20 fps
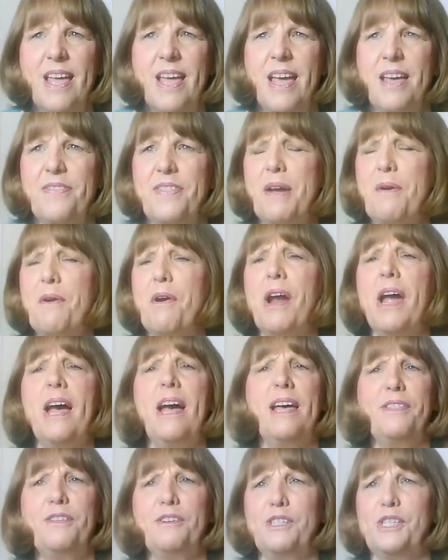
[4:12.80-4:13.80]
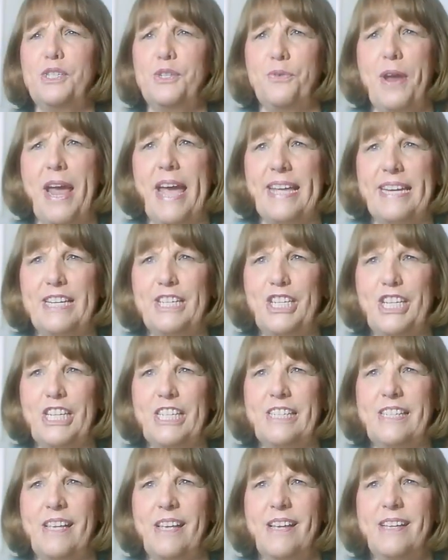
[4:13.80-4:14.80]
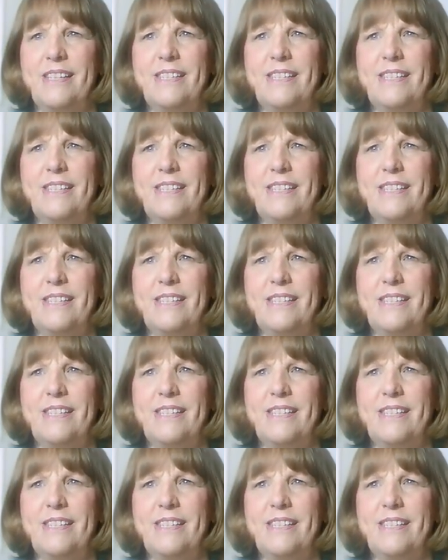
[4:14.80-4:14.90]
There are other strategies,